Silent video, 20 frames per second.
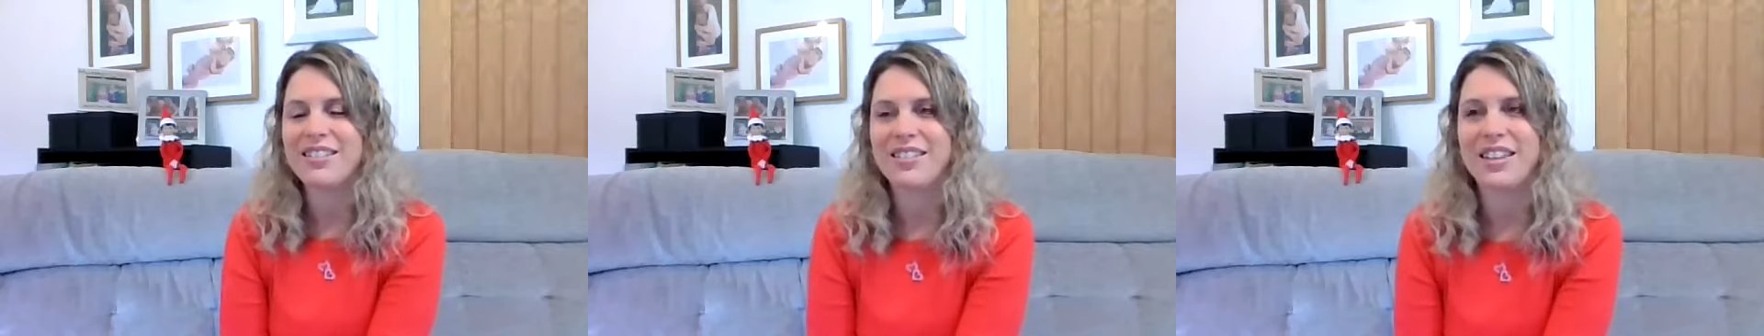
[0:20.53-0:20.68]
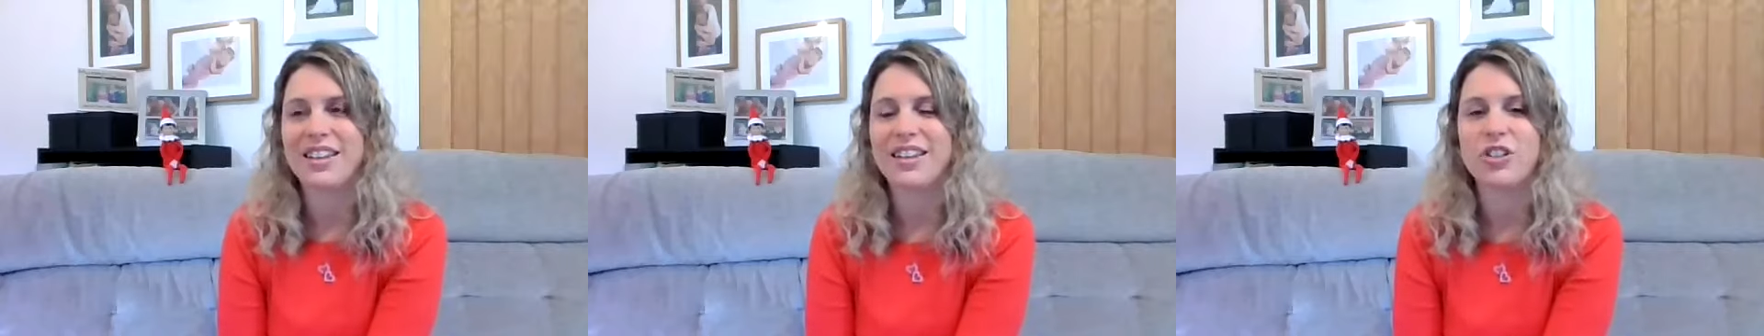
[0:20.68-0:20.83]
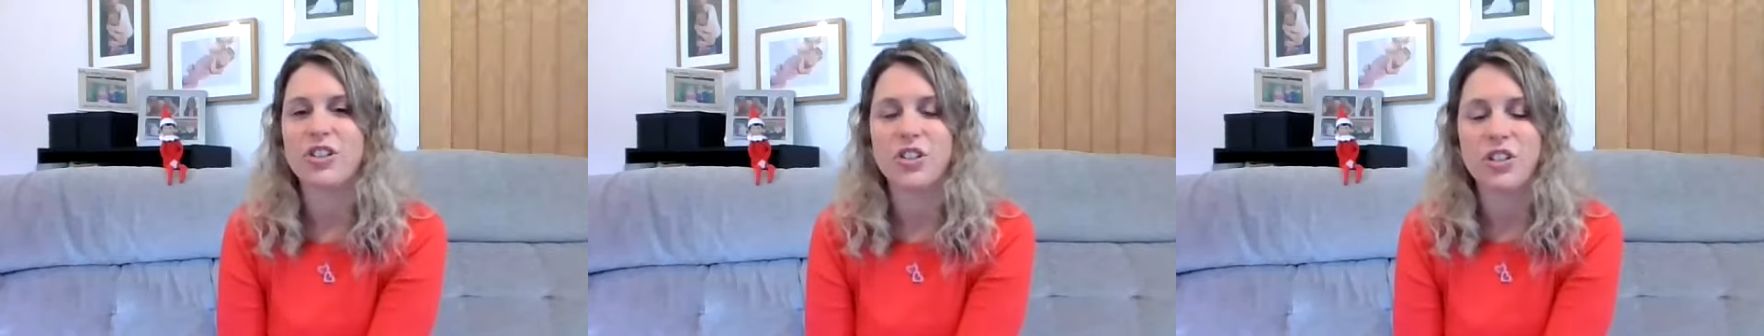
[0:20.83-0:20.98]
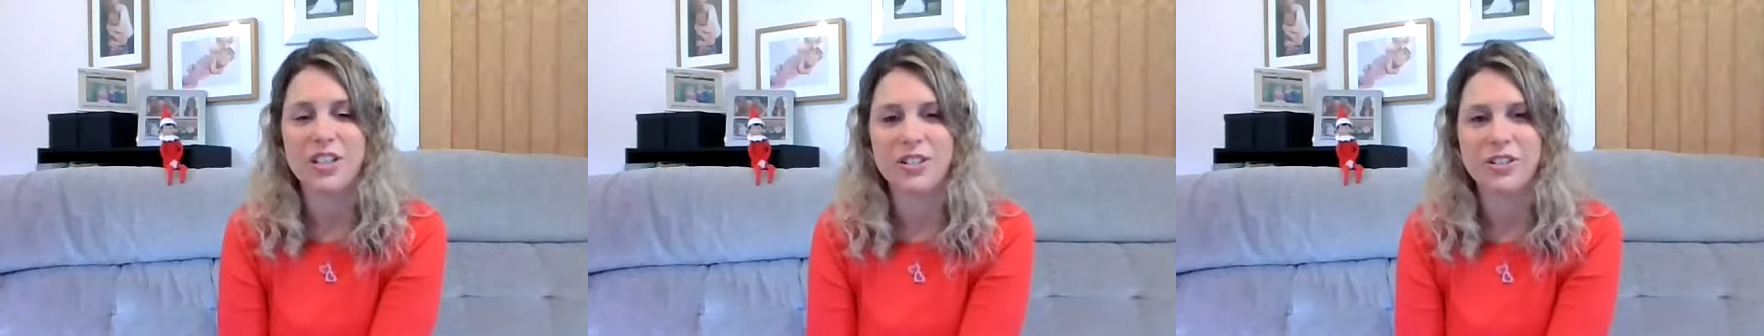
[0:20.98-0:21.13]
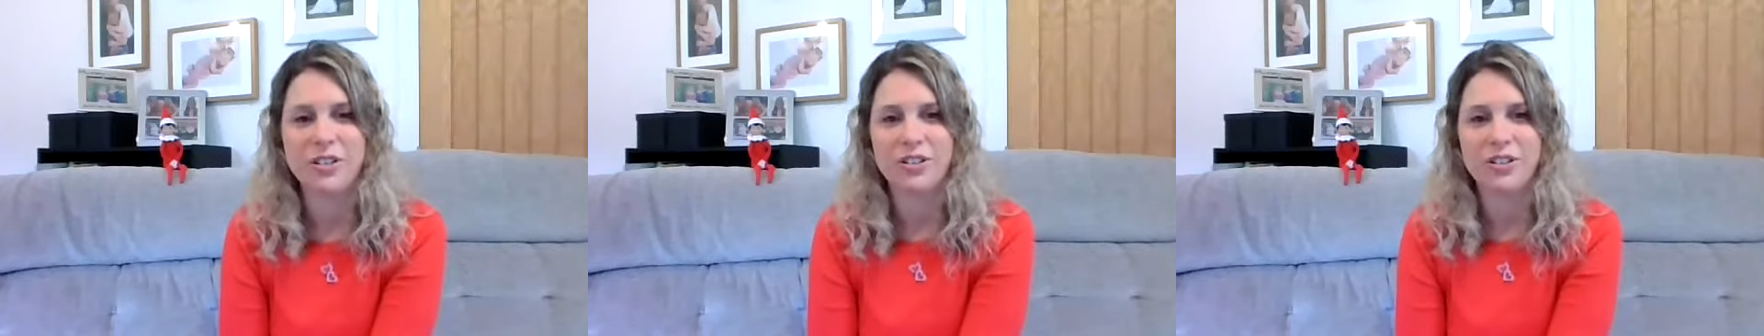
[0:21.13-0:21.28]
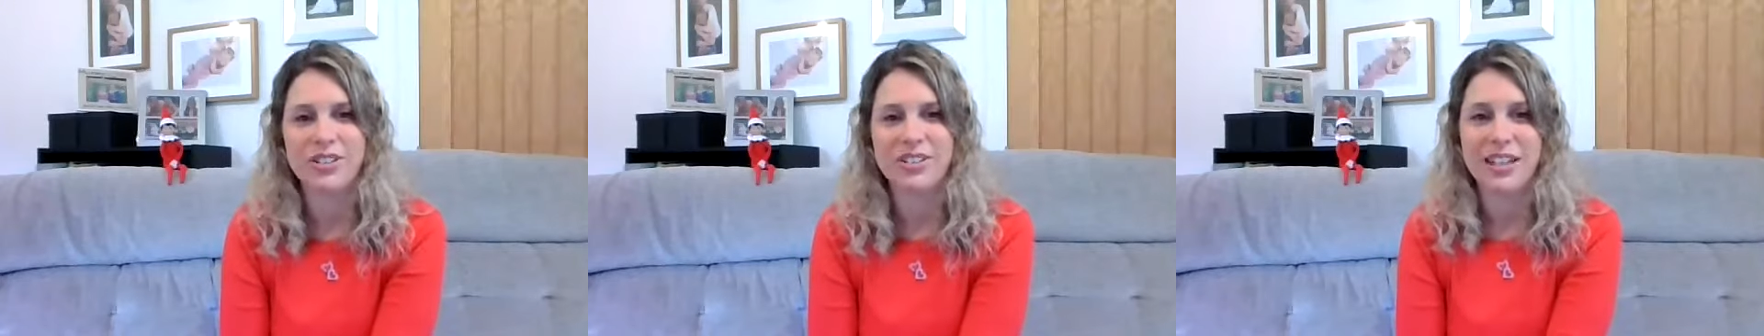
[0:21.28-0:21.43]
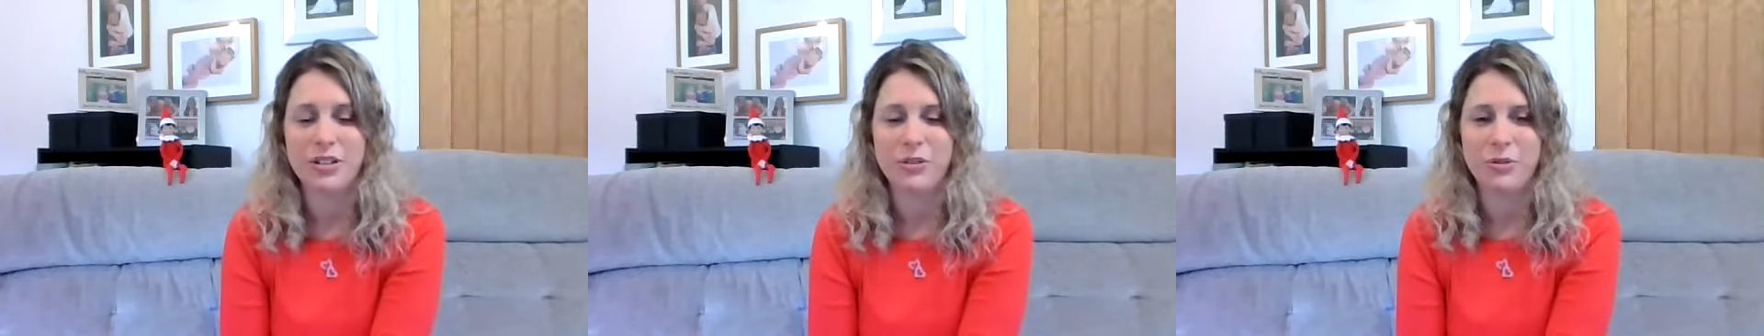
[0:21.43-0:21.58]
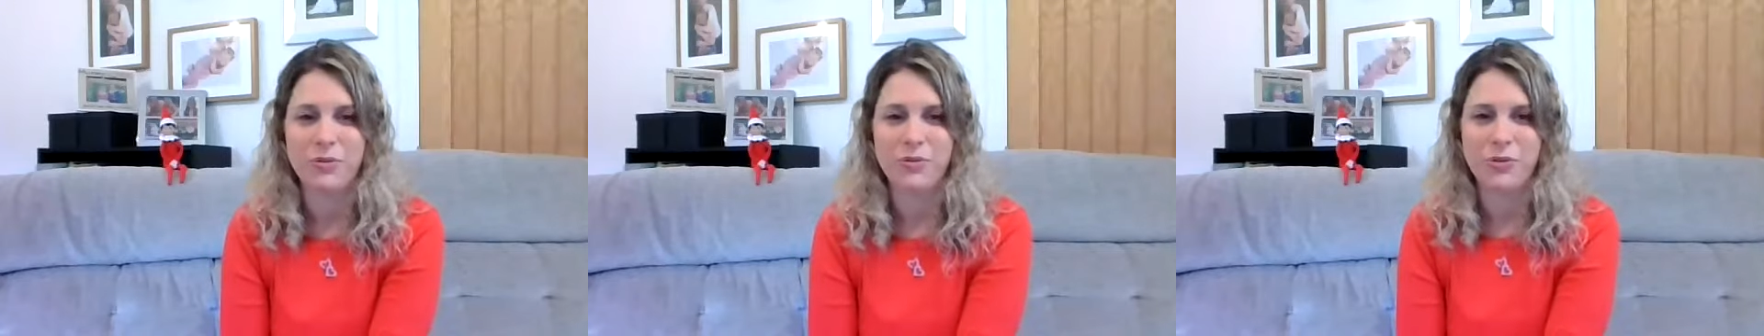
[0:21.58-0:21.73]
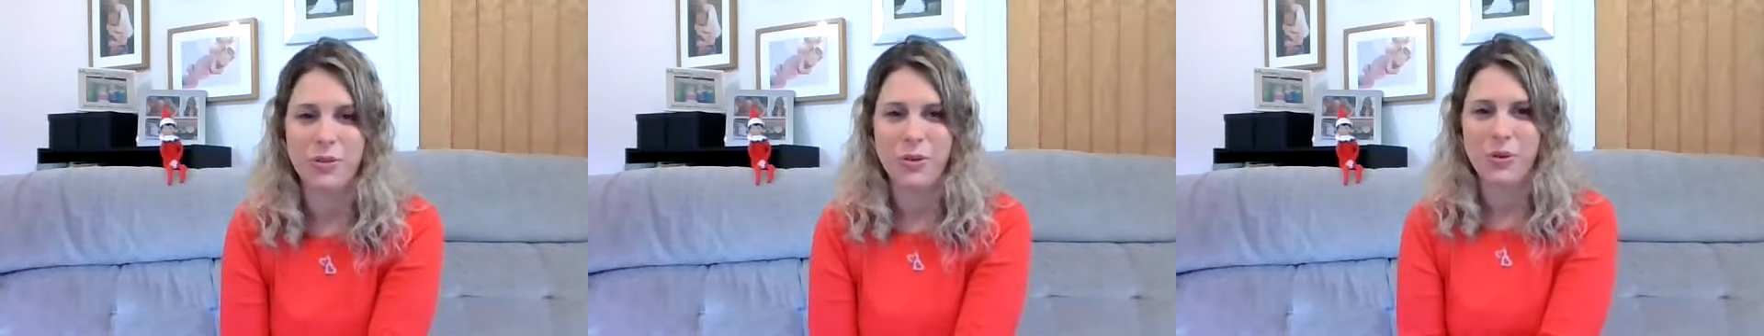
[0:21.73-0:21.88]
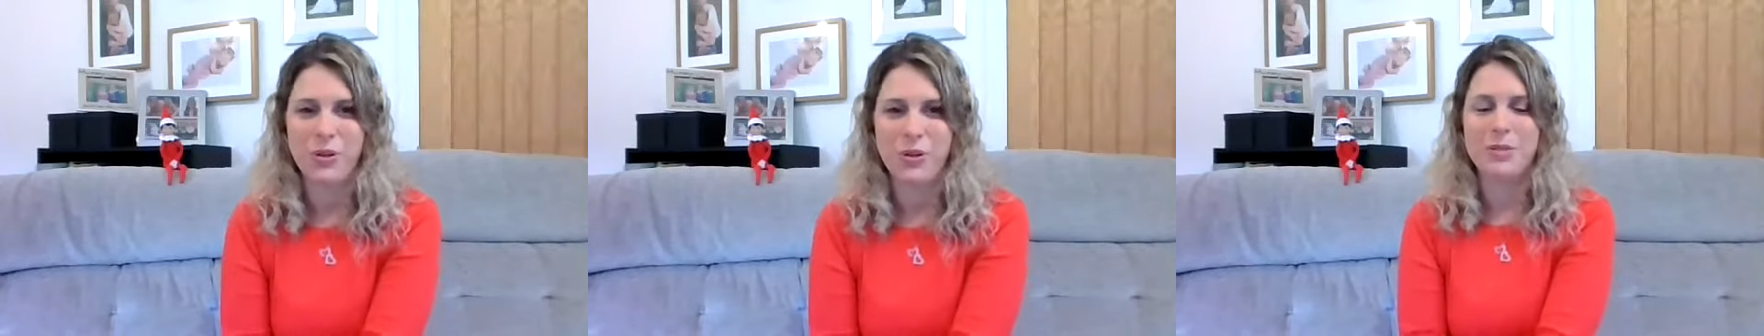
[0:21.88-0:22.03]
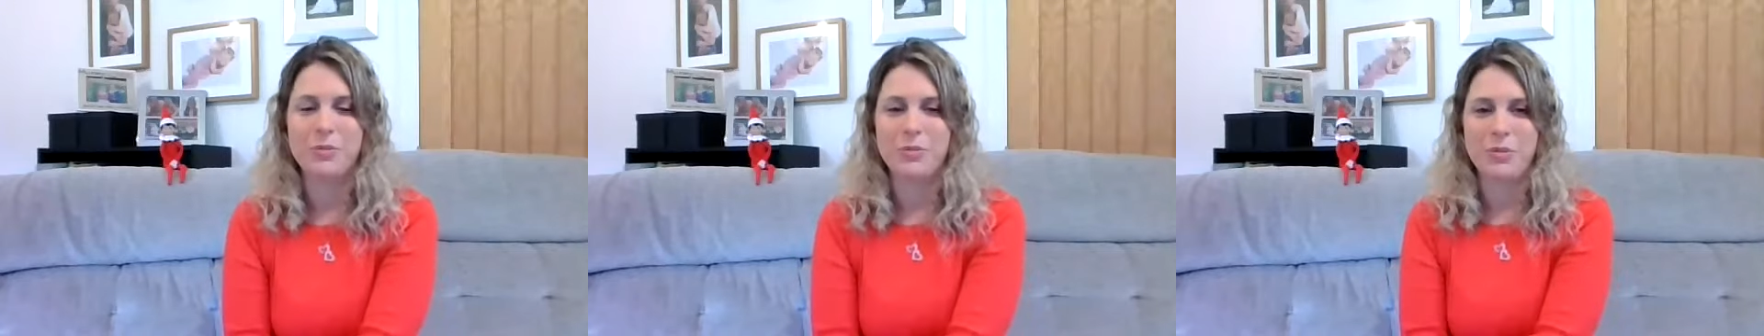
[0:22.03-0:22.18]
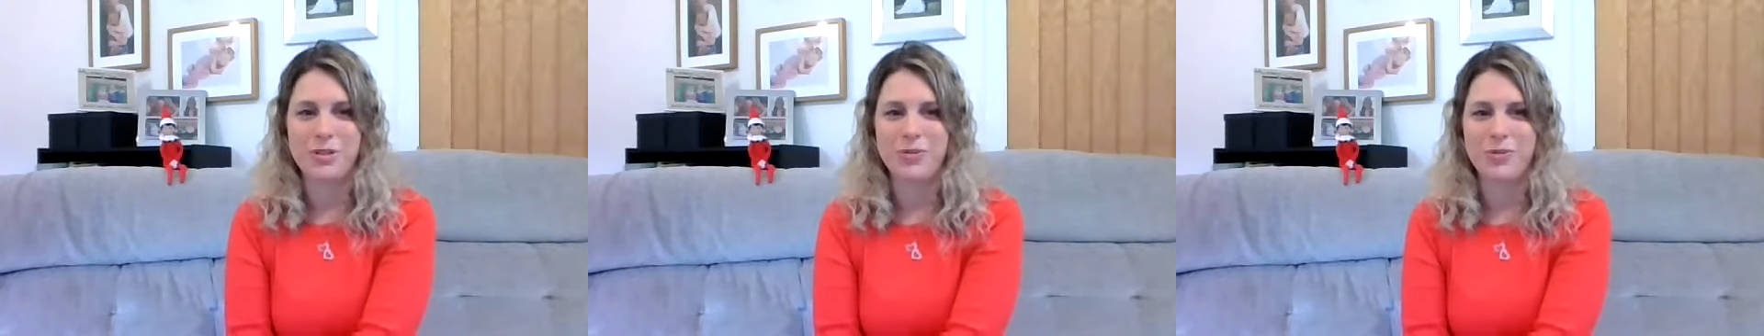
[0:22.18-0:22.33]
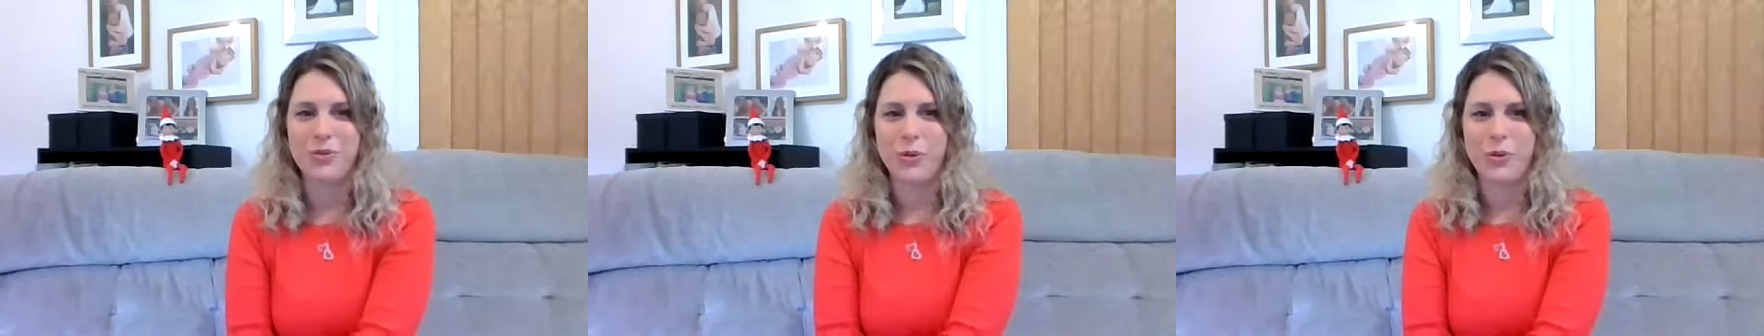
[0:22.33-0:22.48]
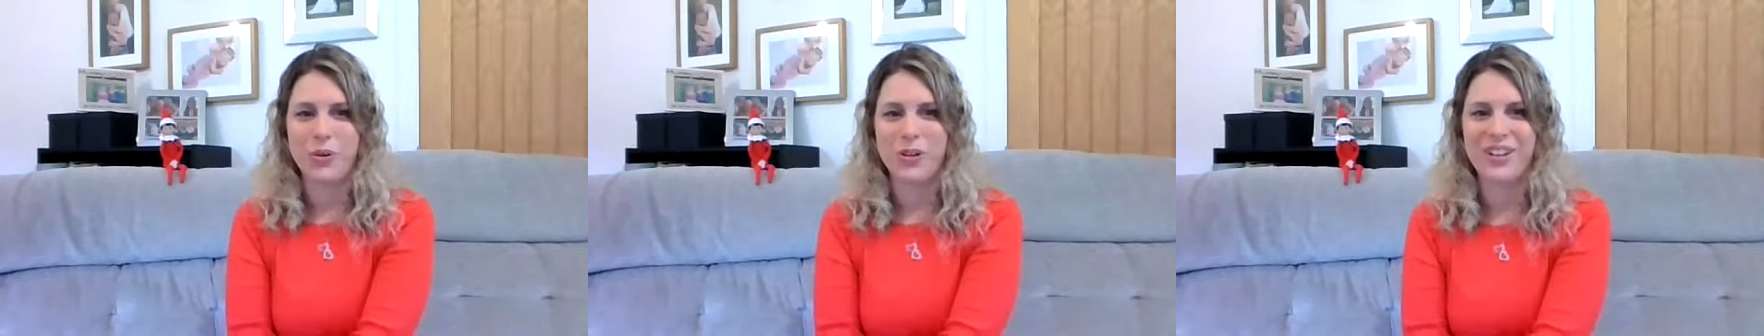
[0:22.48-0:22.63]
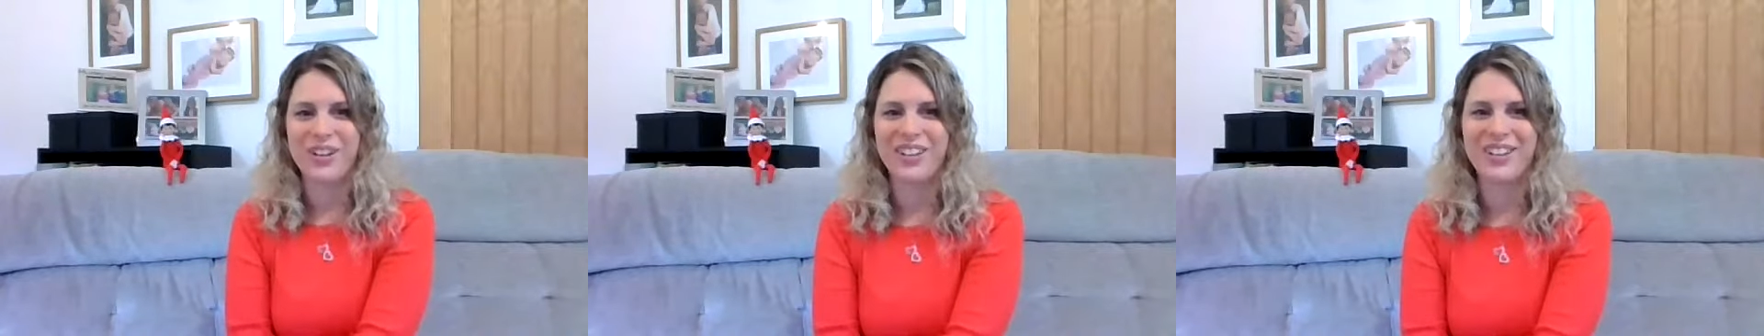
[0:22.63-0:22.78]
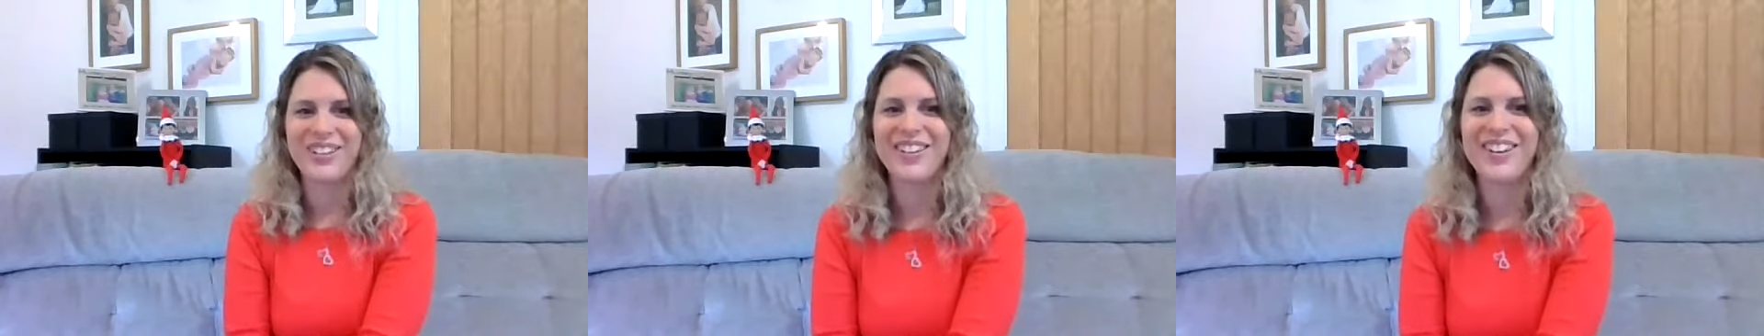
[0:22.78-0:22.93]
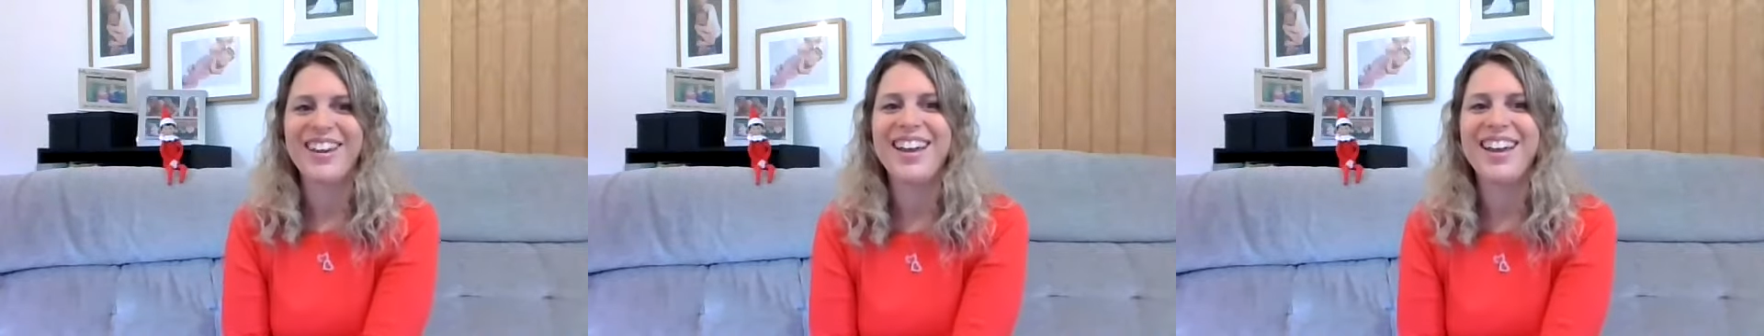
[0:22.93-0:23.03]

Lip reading: things she's got set up for Christmas for you.